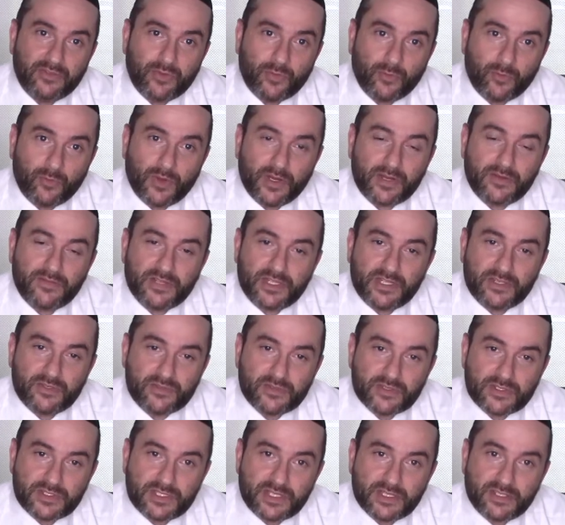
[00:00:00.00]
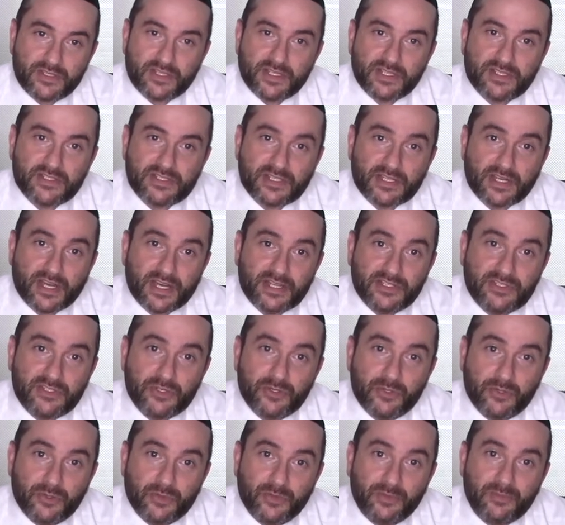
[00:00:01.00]
one of the interesting things that I
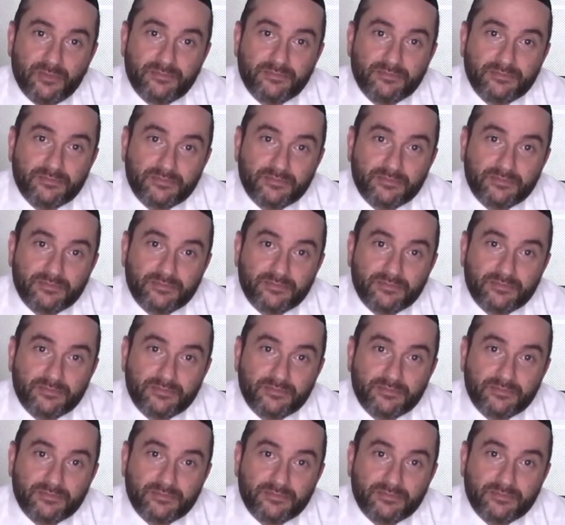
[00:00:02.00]
do